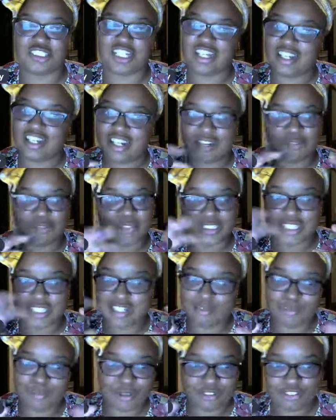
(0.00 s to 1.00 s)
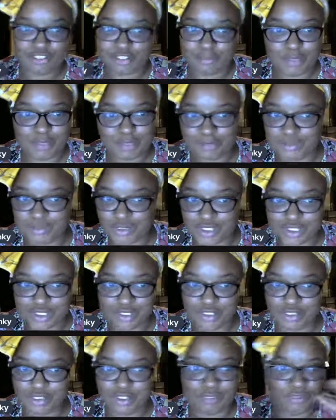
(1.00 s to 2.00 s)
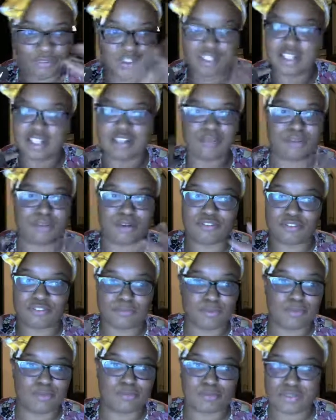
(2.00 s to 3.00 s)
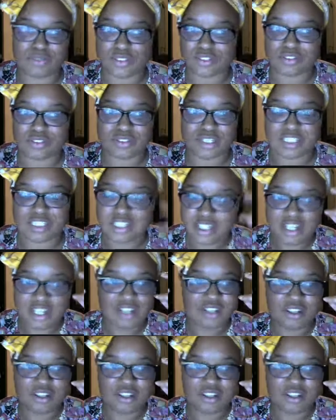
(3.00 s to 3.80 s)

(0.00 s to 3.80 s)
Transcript: Yeah, they was imperfect people too, and we're imperfect people too, and